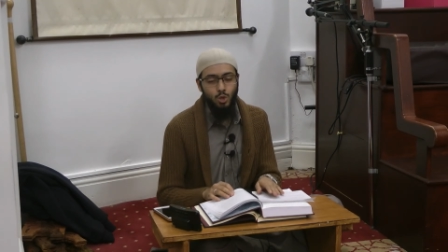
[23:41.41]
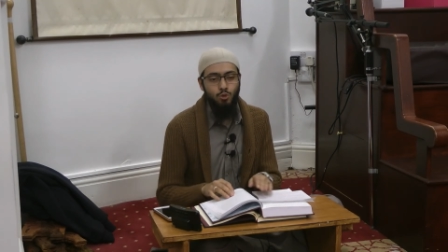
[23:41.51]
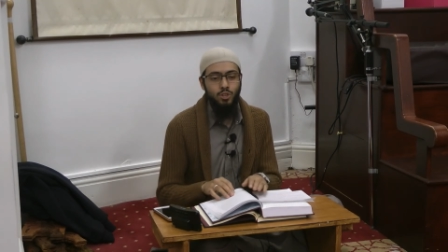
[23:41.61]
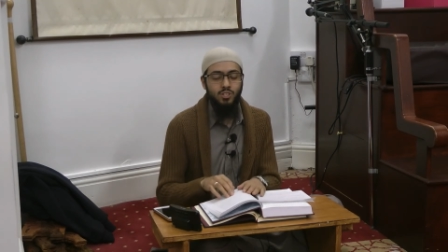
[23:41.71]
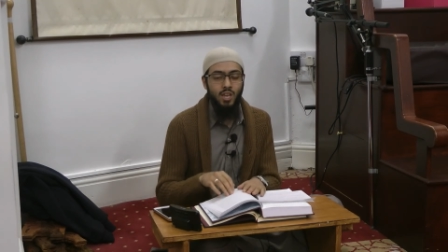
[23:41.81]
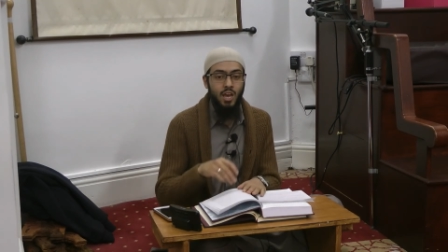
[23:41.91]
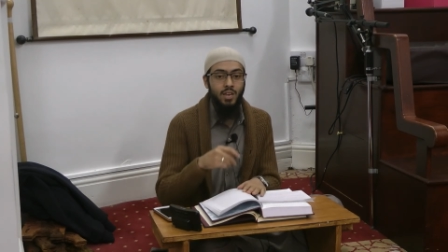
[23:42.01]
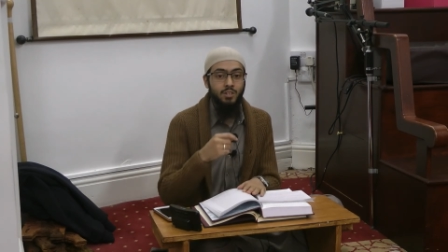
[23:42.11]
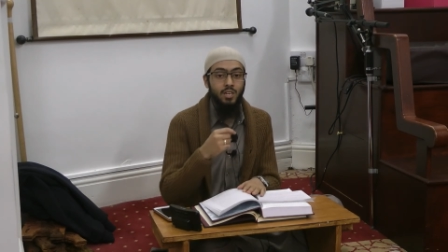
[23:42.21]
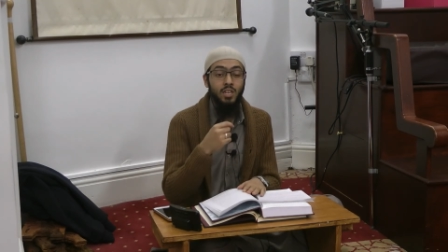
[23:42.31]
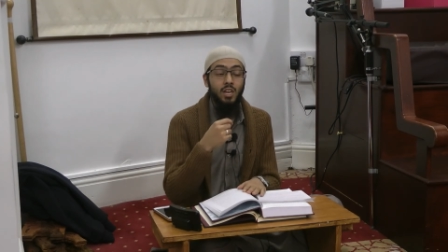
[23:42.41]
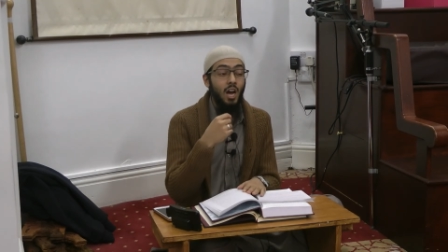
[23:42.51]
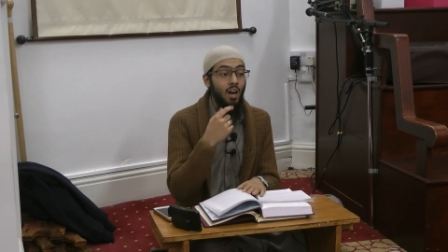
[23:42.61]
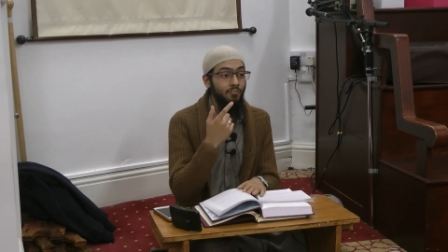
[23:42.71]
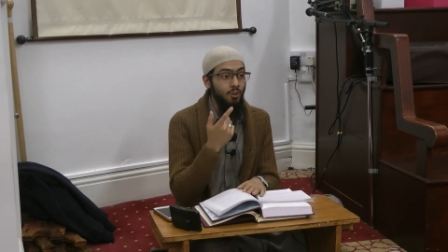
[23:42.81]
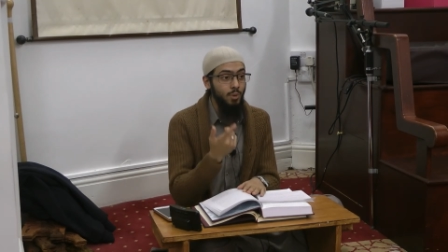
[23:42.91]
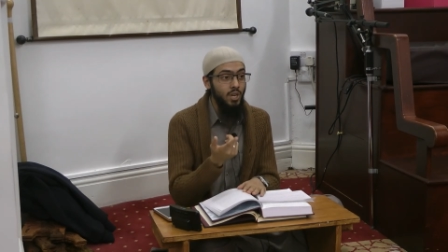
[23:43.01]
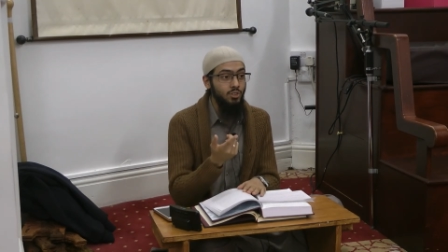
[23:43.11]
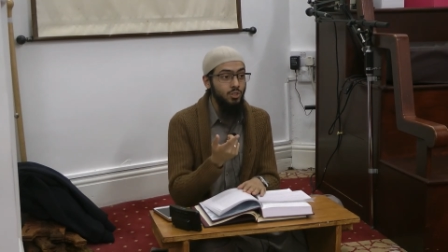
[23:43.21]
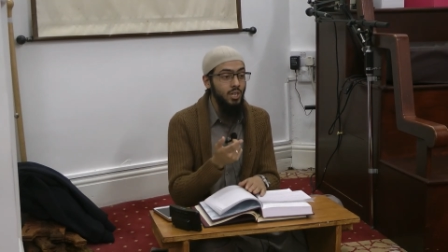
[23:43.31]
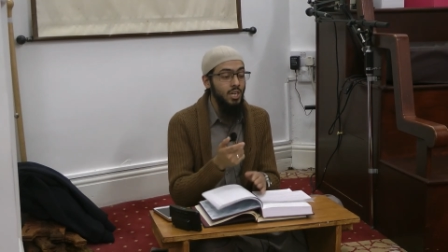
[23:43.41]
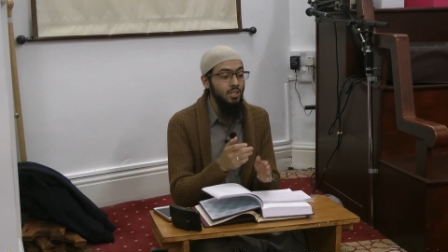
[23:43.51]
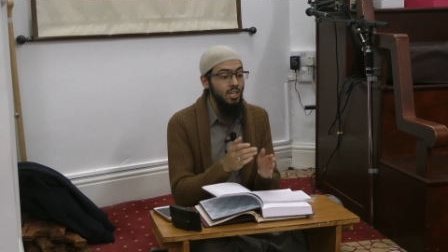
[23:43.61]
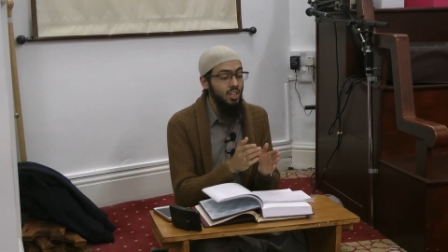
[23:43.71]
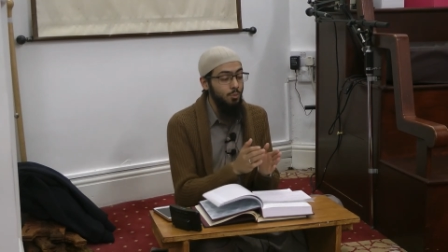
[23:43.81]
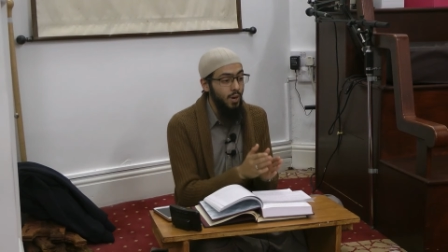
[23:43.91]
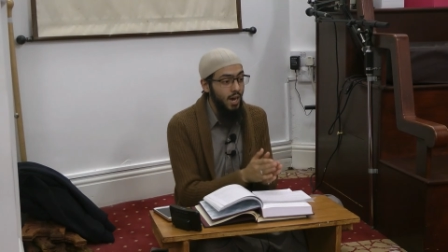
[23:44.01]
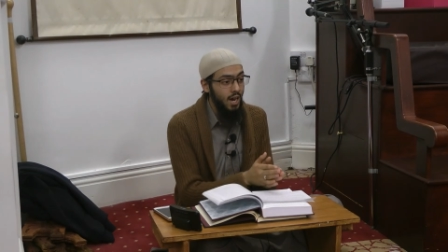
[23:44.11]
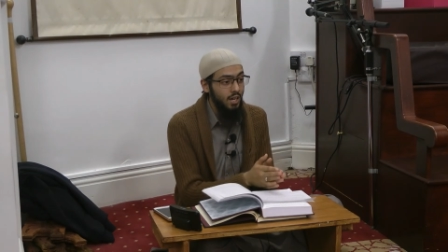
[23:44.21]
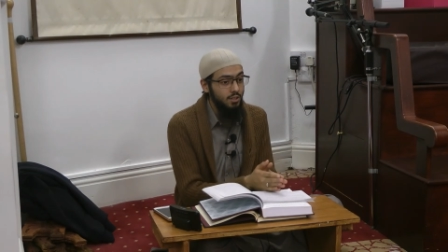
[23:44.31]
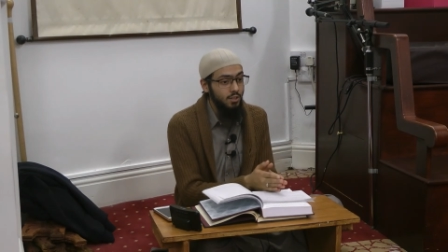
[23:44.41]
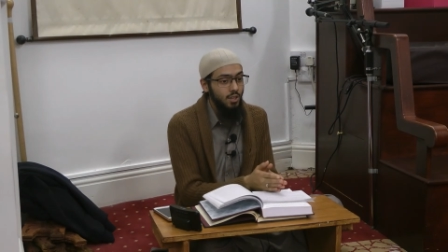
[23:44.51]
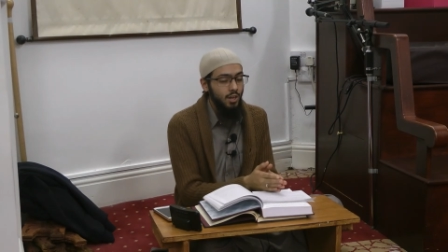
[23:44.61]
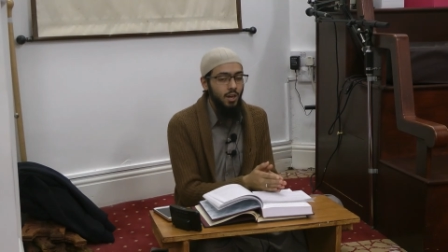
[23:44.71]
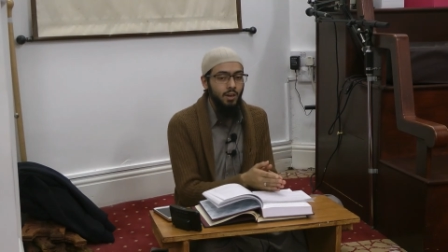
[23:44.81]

To recite in affirmation, in ithbat,